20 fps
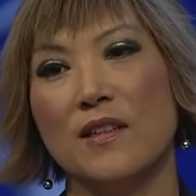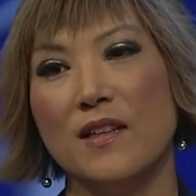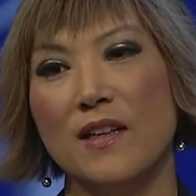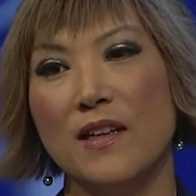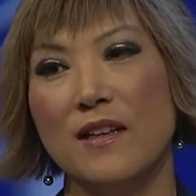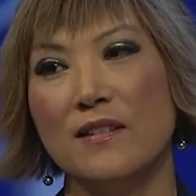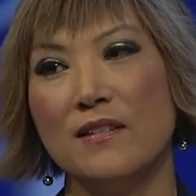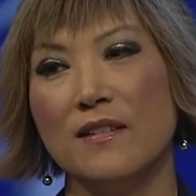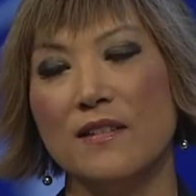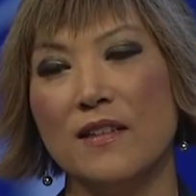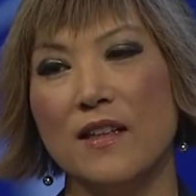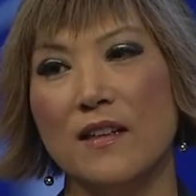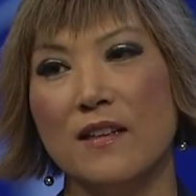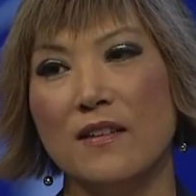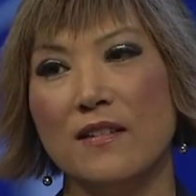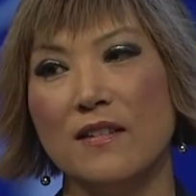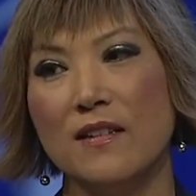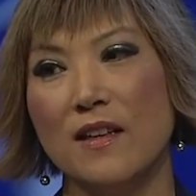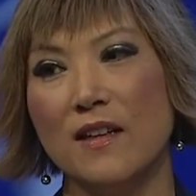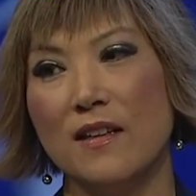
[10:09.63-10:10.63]

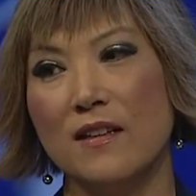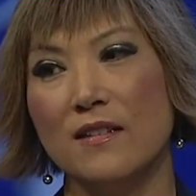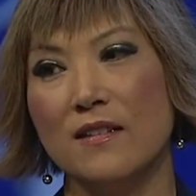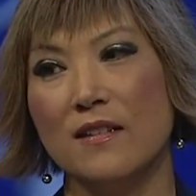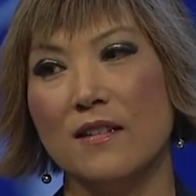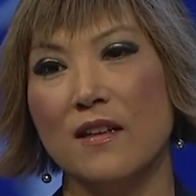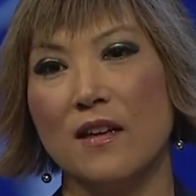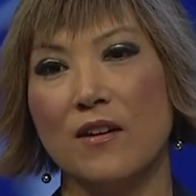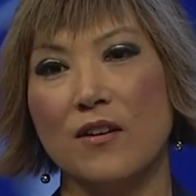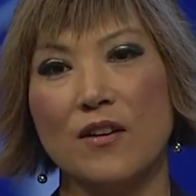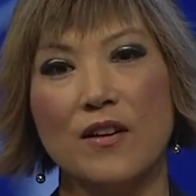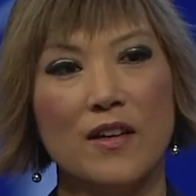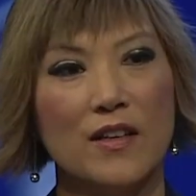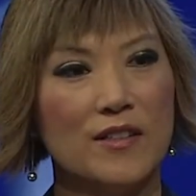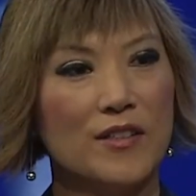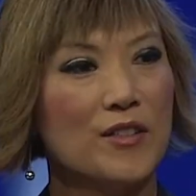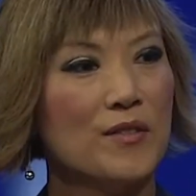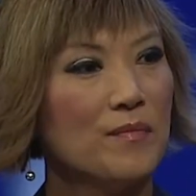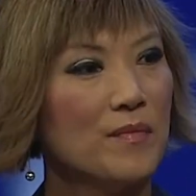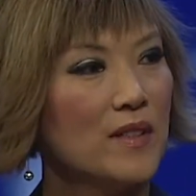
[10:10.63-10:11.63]
and our
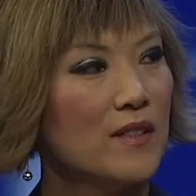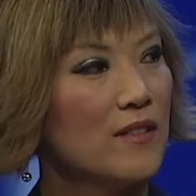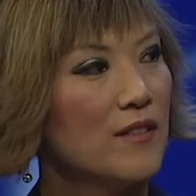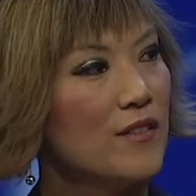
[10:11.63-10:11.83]
customers